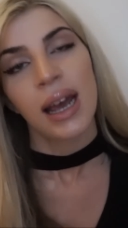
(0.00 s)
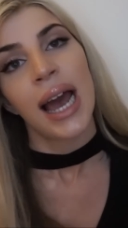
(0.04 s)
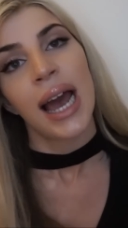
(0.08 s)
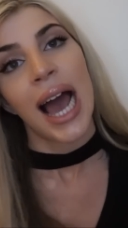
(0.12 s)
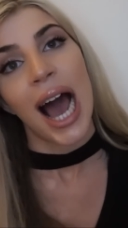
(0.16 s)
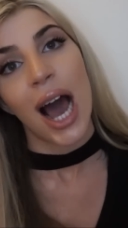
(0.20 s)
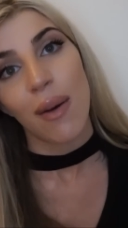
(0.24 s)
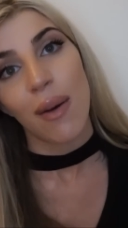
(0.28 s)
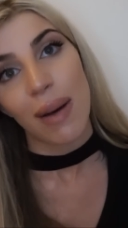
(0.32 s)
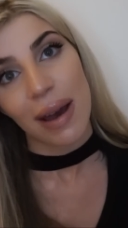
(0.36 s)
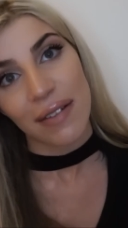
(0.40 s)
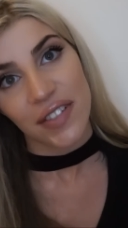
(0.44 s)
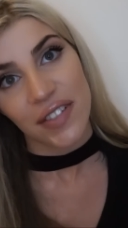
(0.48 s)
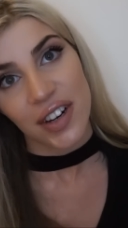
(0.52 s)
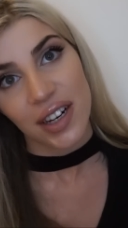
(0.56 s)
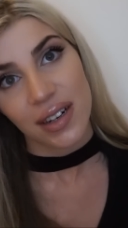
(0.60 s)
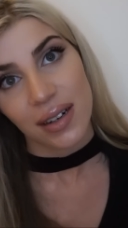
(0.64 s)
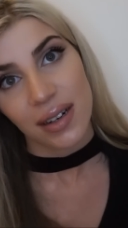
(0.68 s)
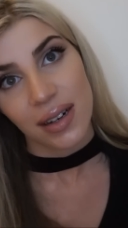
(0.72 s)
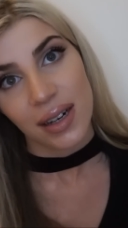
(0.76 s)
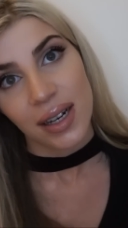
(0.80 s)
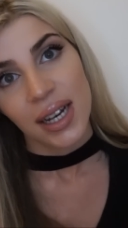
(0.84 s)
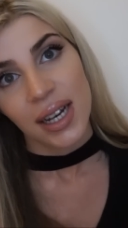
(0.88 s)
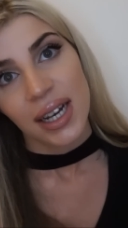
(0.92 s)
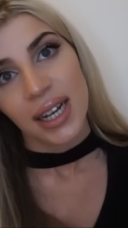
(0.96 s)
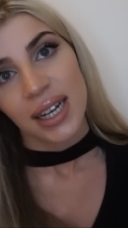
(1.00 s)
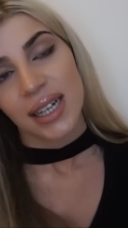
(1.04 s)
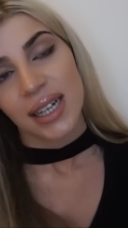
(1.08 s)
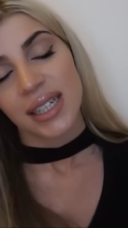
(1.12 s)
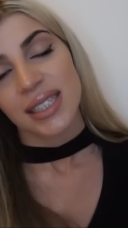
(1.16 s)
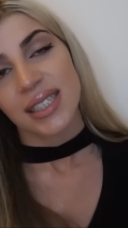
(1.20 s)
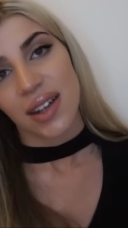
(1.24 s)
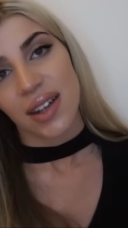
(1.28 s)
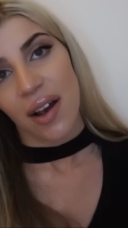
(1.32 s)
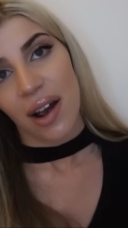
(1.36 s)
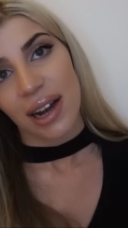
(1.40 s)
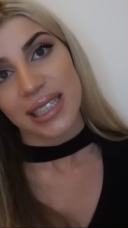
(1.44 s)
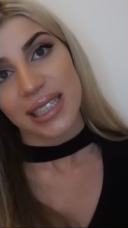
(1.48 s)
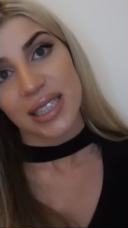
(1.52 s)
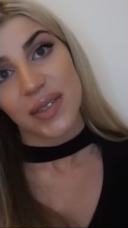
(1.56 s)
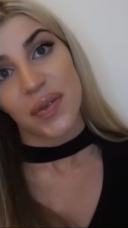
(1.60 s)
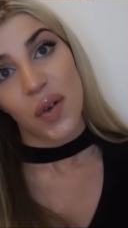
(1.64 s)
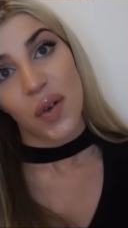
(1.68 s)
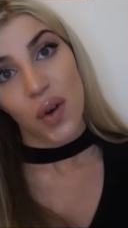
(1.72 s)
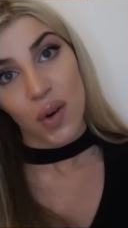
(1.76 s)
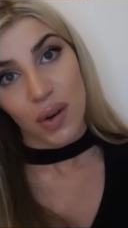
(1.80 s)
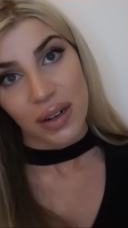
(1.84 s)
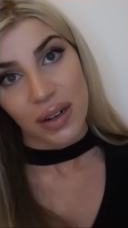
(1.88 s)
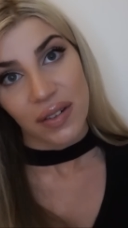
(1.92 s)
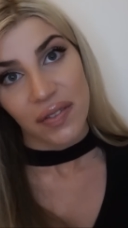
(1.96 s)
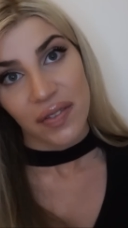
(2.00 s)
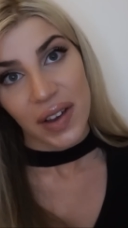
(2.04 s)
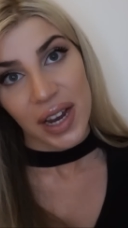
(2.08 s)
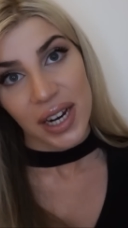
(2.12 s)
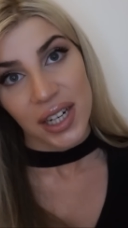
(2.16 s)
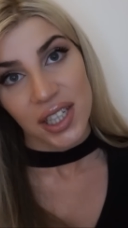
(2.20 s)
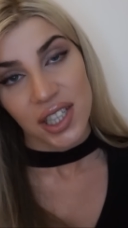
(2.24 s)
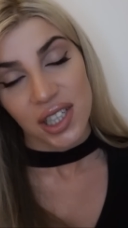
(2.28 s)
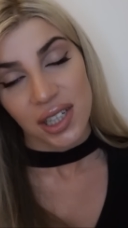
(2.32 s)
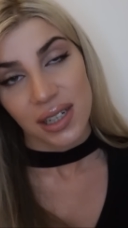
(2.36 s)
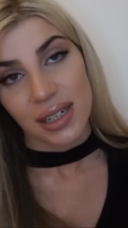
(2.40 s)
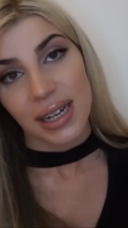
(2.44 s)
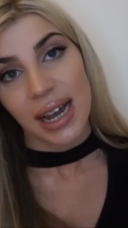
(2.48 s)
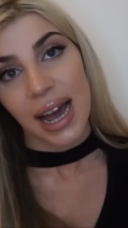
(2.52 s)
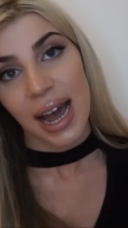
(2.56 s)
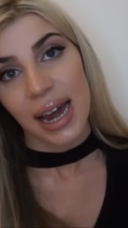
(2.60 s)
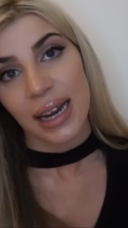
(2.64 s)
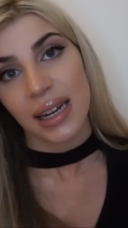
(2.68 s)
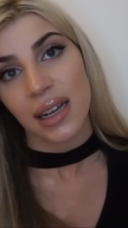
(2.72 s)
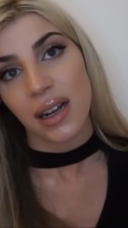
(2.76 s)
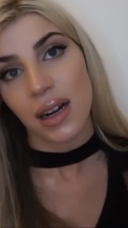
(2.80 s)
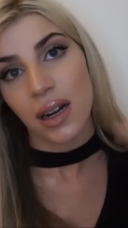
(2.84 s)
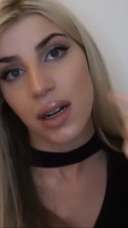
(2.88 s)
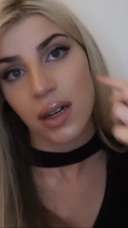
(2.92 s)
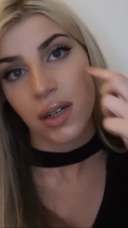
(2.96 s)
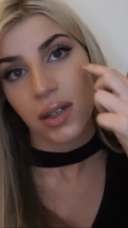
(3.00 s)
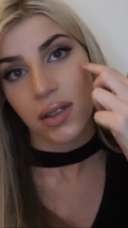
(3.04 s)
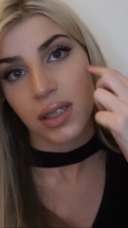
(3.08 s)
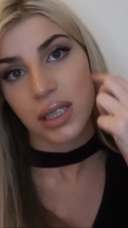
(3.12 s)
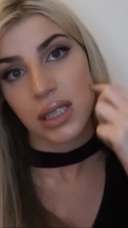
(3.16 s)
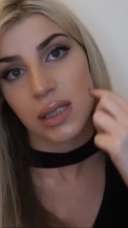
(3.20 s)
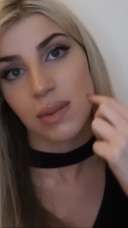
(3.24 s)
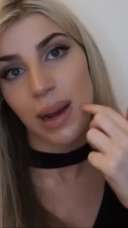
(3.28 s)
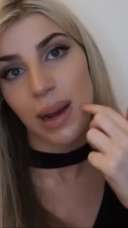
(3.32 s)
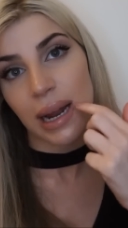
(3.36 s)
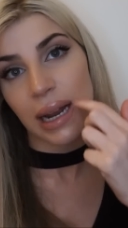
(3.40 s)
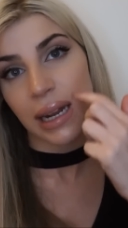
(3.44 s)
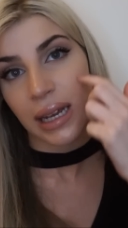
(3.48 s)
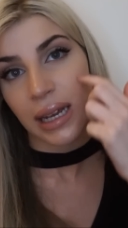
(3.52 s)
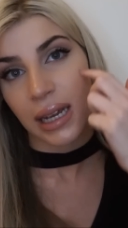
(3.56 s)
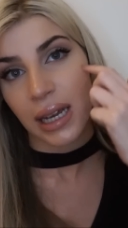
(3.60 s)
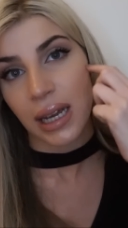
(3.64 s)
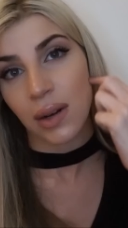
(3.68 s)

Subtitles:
However, signs for infection can include swelling